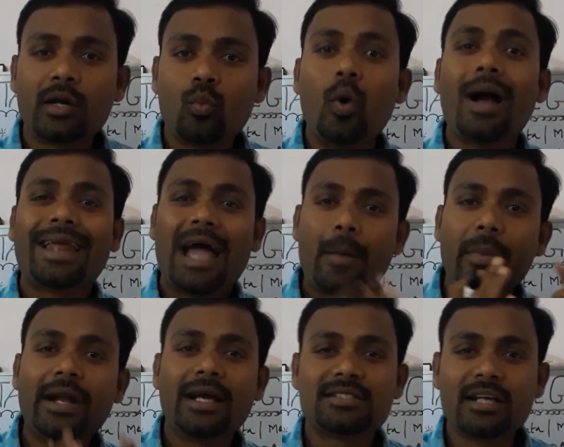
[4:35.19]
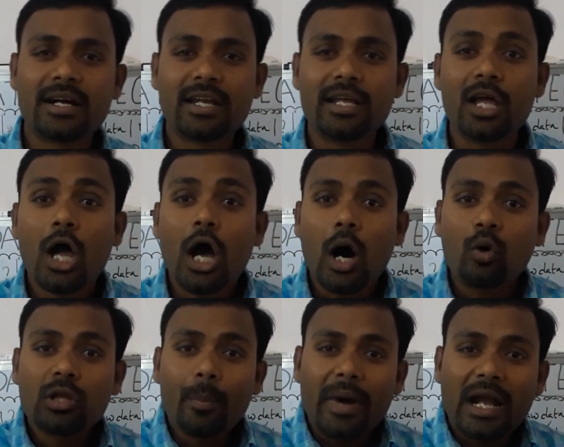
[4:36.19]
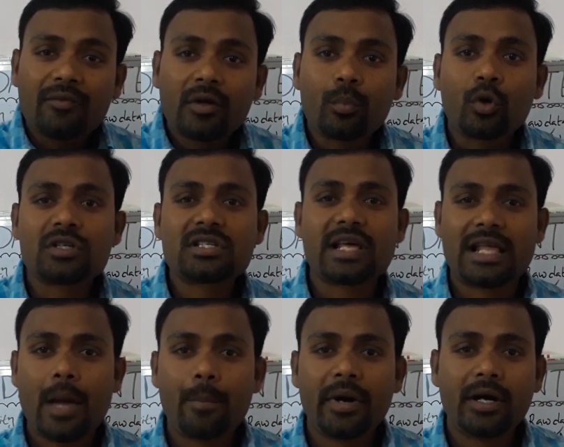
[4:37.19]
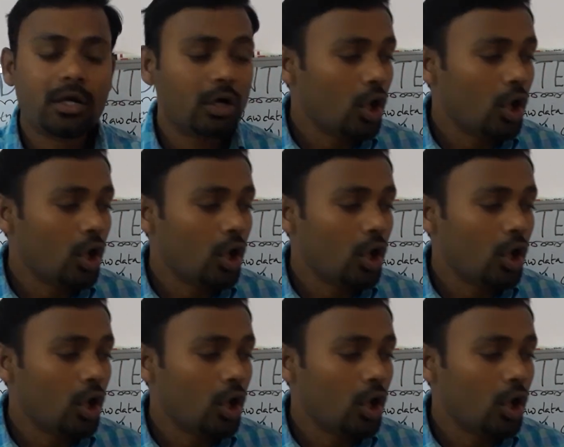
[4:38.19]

What happened exactly? How the manufacturing process has happened?